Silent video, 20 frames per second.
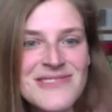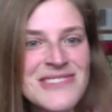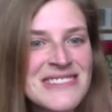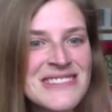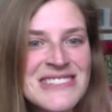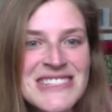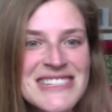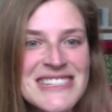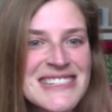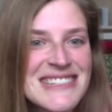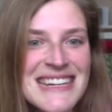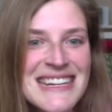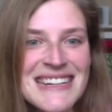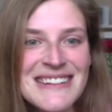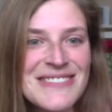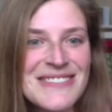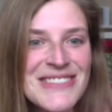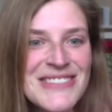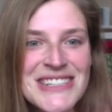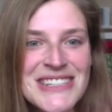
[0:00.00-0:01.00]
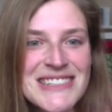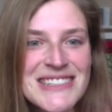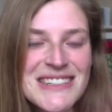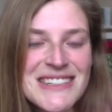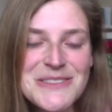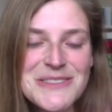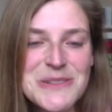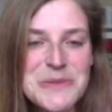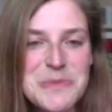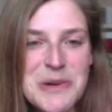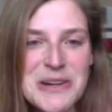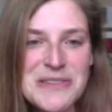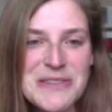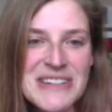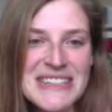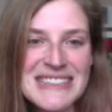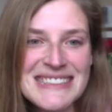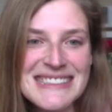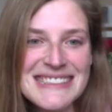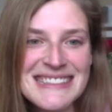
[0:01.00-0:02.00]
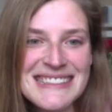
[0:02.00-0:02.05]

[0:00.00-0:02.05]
just like feels like it was perfect.